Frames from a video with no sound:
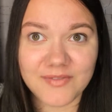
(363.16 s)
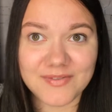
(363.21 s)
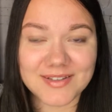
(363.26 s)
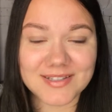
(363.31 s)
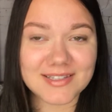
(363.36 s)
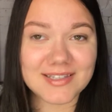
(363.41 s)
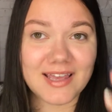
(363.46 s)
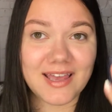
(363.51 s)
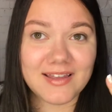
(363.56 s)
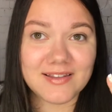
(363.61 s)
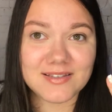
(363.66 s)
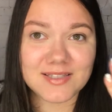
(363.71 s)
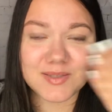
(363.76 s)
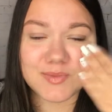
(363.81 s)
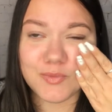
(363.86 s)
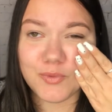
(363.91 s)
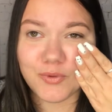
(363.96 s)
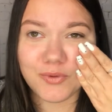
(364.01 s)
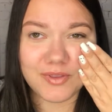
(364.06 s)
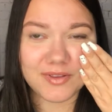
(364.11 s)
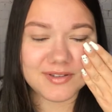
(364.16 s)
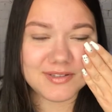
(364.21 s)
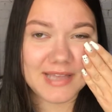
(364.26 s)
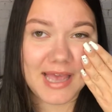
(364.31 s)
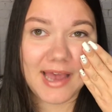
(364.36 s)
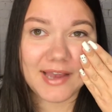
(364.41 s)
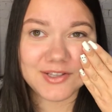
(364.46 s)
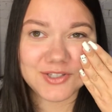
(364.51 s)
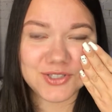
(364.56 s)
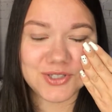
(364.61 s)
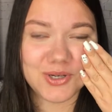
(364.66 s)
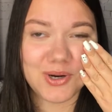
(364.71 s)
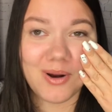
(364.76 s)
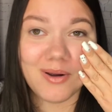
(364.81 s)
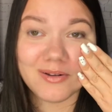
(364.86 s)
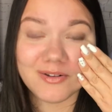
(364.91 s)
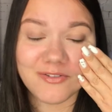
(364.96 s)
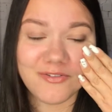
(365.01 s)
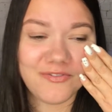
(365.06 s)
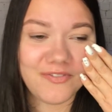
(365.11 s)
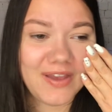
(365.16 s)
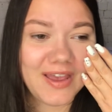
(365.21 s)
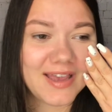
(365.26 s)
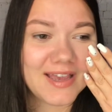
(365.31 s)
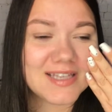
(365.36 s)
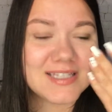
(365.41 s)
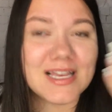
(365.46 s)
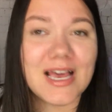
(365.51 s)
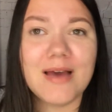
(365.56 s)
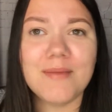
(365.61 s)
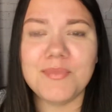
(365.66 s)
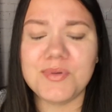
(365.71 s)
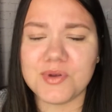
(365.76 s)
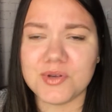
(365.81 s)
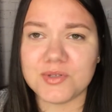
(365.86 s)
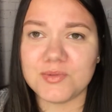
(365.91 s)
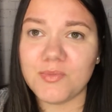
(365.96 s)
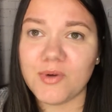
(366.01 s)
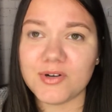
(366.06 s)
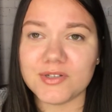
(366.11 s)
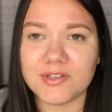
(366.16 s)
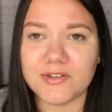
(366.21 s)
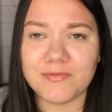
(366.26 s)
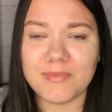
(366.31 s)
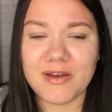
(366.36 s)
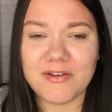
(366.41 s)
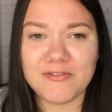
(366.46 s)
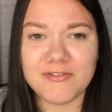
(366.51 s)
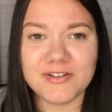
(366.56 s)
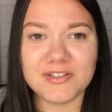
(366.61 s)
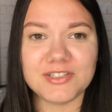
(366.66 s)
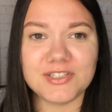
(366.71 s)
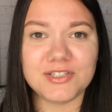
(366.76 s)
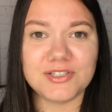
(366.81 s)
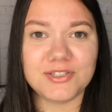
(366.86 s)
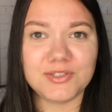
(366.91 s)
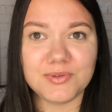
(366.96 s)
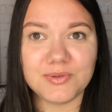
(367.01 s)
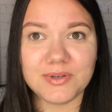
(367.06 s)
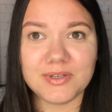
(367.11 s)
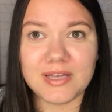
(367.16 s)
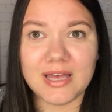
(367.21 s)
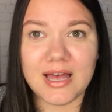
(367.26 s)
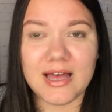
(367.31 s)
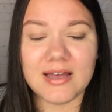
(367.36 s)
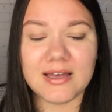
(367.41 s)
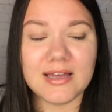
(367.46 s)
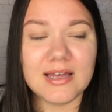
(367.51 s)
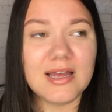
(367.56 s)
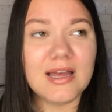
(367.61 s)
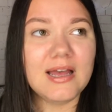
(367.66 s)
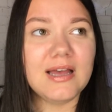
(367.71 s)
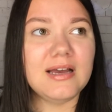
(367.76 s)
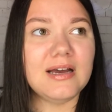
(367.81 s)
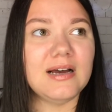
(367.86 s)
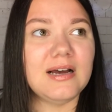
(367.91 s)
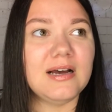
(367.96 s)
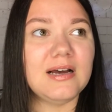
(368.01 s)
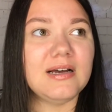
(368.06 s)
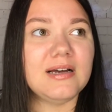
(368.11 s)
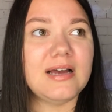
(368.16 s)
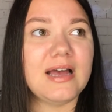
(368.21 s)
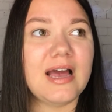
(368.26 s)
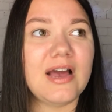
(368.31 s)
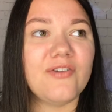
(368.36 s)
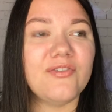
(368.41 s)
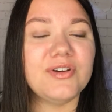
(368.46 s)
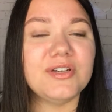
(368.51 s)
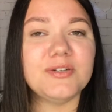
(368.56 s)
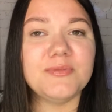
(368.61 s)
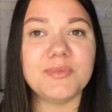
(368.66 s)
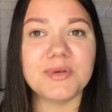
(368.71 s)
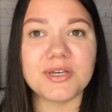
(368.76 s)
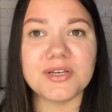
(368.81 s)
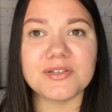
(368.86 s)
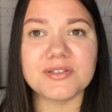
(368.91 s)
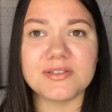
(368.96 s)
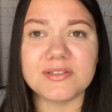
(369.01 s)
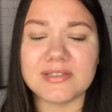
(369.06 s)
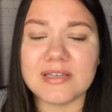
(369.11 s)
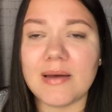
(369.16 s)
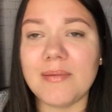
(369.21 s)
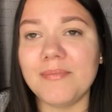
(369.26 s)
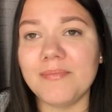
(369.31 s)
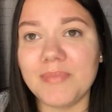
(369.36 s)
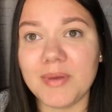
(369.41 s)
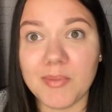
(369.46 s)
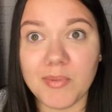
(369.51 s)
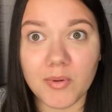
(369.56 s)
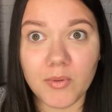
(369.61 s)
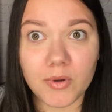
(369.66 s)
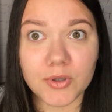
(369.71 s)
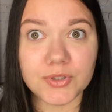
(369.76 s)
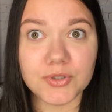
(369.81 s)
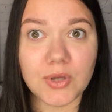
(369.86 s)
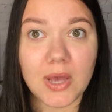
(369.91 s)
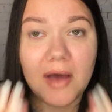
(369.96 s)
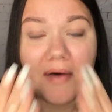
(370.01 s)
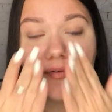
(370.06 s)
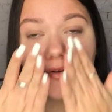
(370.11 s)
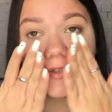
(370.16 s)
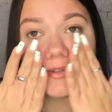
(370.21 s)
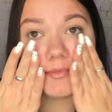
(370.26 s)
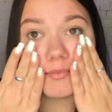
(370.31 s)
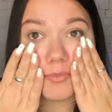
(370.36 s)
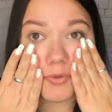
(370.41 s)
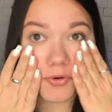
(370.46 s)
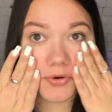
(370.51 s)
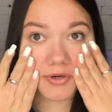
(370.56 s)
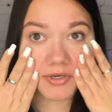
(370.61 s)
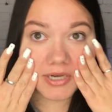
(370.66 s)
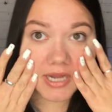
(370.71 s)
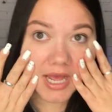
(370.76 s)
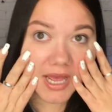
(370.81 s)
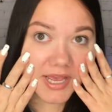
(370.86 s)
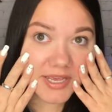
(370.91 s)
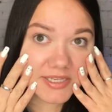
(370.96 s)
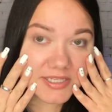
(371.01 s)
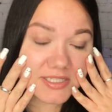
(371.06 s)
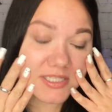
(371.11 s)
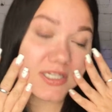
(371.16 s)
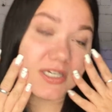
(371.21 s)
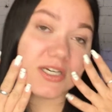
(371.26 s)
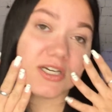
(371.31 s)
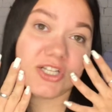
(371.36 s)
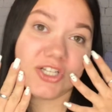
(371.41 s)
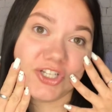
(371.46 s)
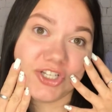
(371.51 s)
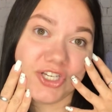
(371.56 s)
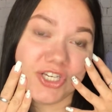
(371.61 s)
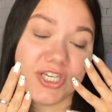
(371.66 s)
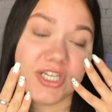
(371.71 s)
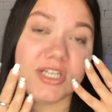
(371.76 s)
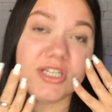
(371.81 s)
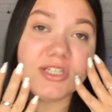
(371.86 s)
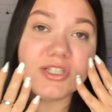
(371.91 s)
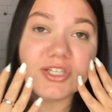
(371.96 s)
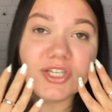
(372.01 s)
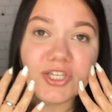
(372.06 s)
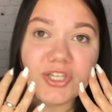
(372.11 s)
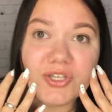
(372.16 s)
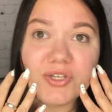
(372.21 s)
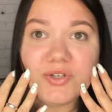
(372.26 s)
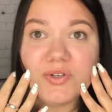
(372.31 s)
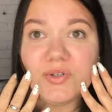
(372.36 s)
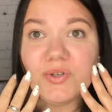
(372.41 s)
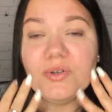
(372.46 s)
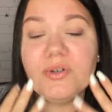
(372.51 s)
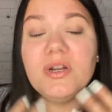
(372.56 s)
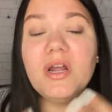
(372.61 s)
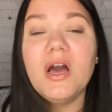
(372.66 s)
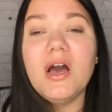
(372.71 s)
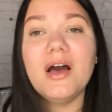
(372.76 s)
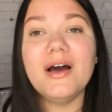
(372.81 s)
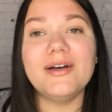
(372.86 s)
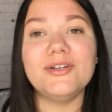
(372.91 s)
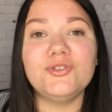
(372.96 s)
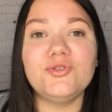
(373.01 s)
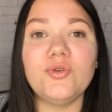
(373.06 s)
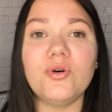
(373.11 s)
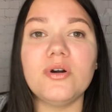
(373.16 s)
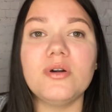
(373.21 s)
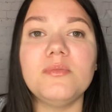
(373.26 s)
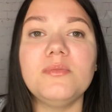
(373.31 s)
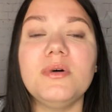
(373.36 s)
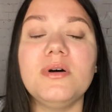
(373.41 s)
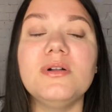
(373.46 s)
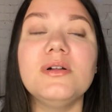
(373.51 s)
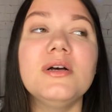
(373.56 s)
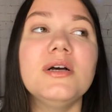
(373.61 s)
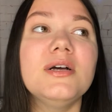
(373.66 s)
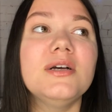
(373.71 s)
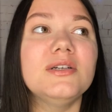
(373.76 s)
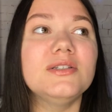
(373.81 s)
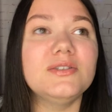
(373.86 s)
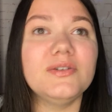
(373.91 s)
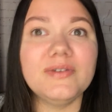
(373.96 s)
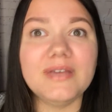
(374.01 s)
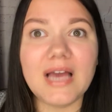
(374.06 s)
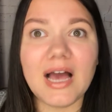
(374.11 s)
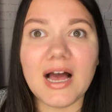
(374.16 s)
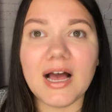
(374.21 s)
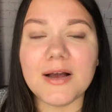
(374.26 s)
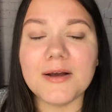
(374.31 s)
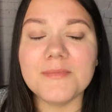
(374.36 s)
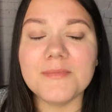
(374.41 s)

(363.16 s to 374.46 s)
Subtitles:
the skin smoothing texture on the face, because most of my filters do have it, because some people want to have it more nicer, clean, cute, adorable. So yeah,